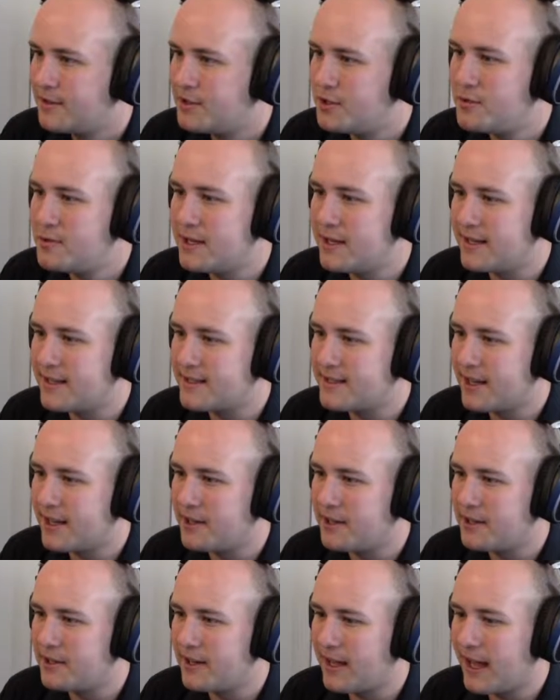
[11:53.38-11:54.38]
do it in
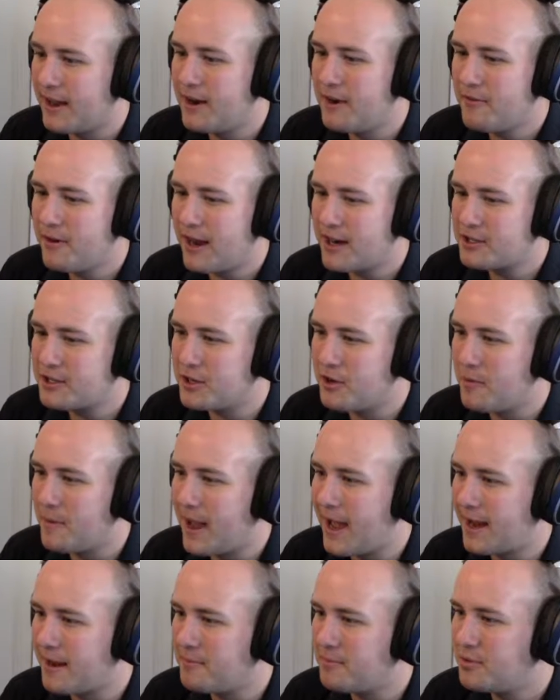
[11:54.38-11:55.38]
Silent Hill. I never actually go
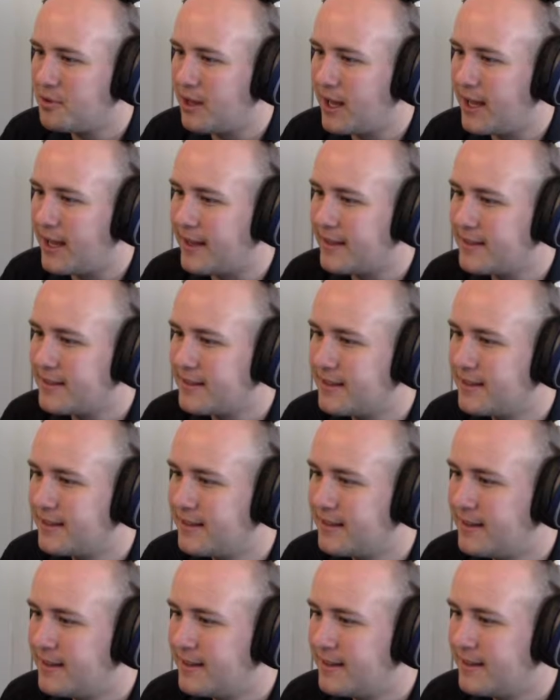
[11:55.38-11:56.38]
back and play it
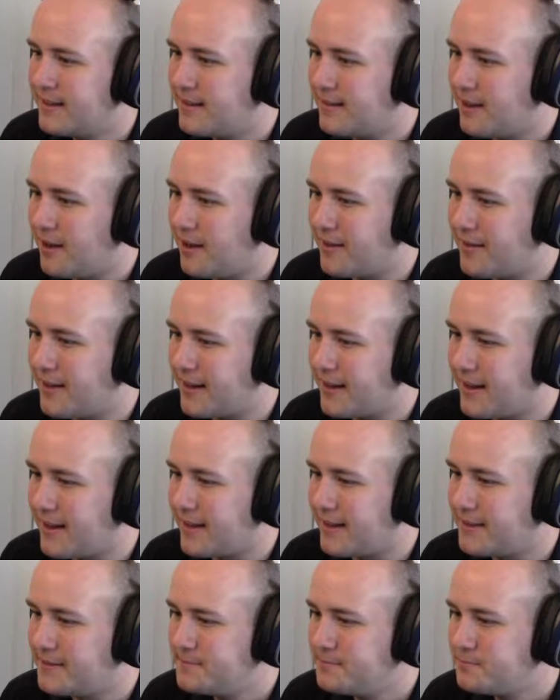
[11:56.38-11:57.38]
on
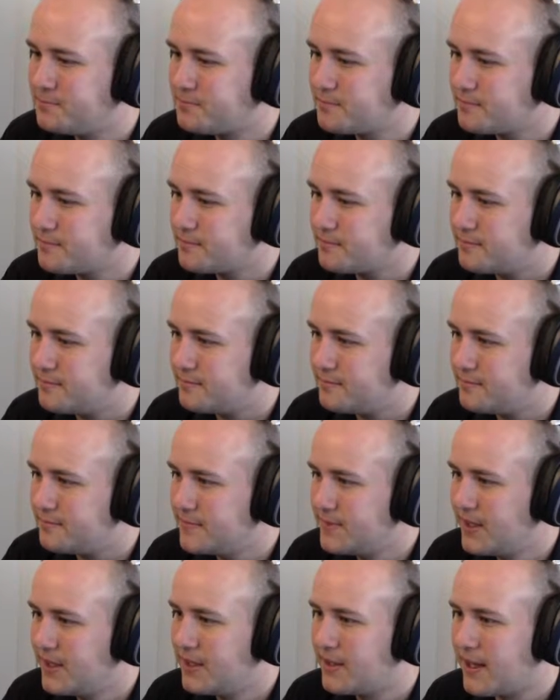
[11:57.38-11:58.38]

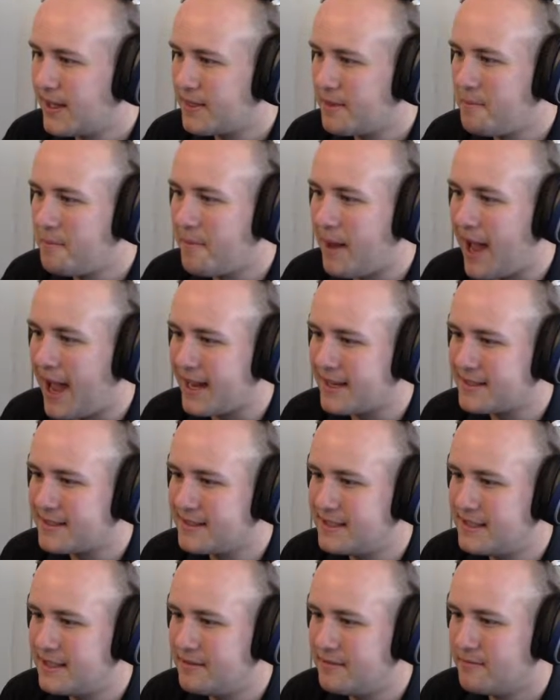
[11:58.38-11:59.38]
the max
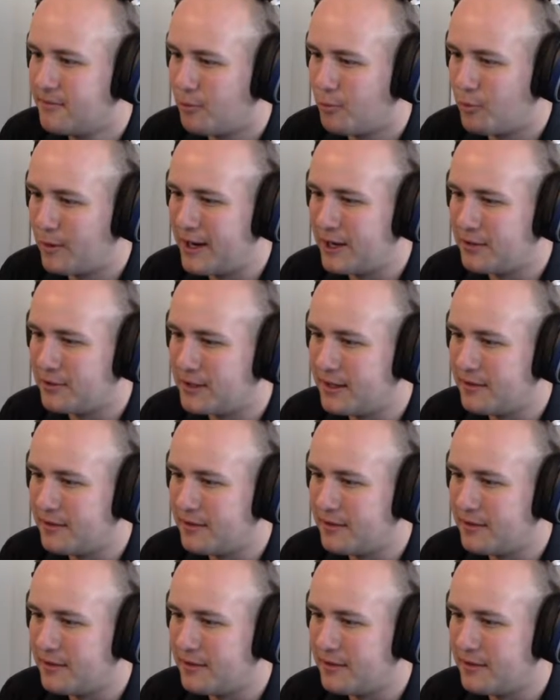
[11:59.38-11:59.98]
riddle